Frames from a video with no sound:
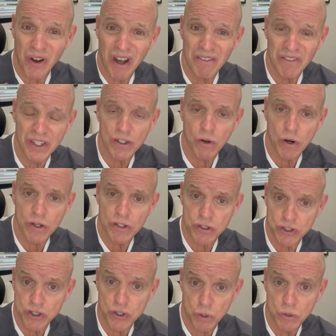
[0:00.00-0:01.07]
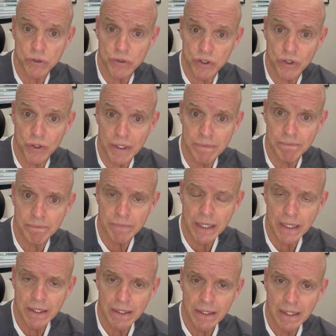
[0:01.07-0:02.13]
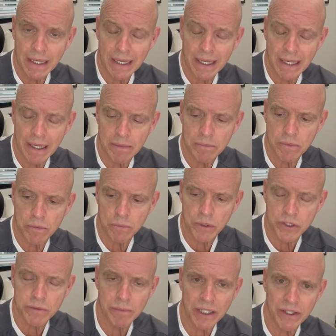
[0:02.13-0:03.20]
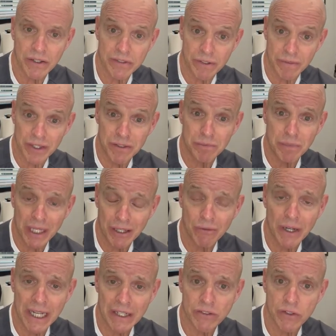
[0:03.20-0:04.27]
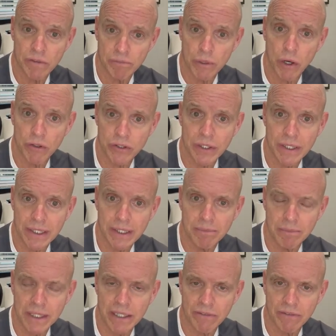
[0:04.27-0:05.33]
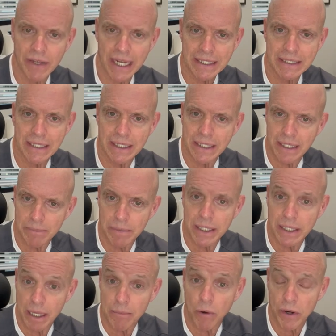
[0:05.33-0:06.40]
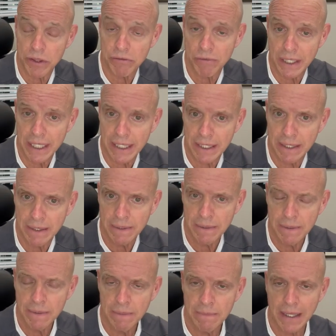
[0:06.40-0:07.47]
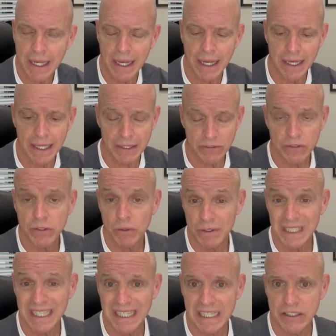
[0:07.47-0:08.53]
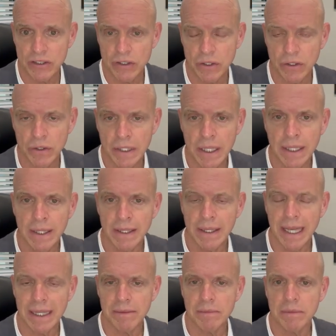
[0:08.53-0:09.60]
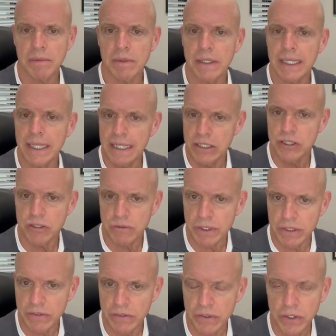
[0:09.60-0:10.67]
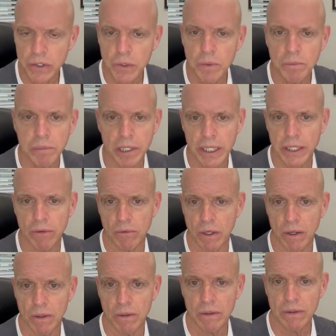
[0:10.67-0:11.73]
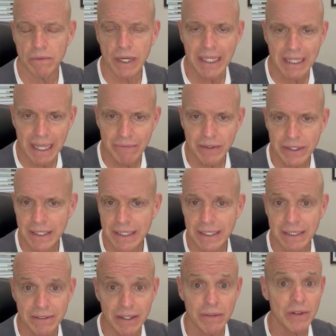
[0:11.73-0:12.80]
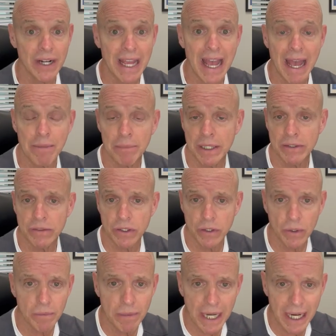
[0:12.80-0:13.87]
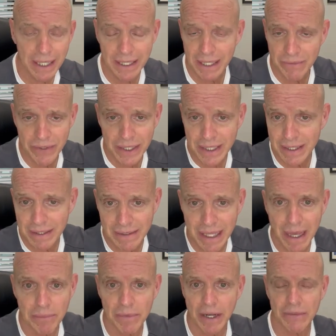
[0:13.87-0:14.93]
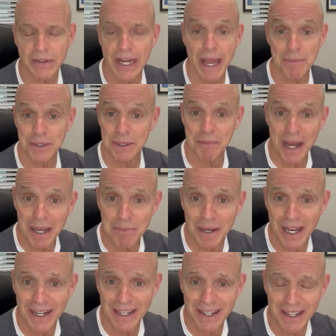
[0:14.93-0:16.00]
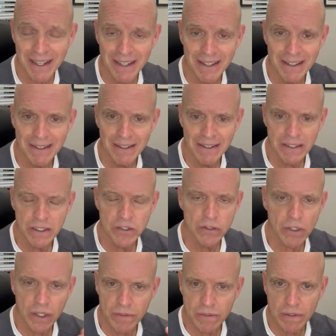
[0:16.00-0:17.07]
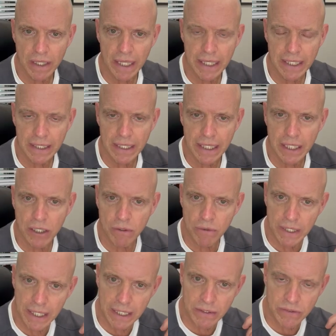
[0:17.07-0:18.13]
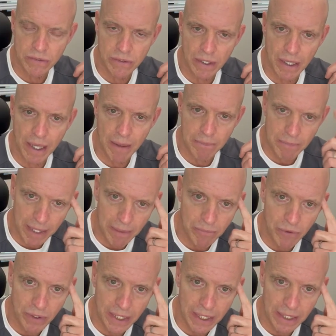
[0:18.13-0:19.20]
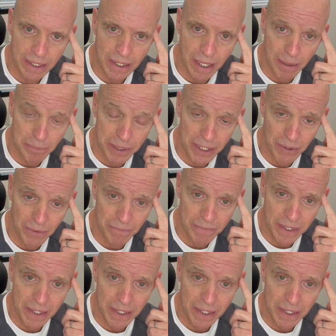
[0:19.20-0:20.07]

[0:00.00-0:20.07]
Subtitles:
often are the shoulder joint, which because of its big range of motion can be affected and can become arthritic and certainly injured. And injuries too play a role, right? Everything that's ever happened to your body, everything that's ever happened to my body, just like it creates a memory up here.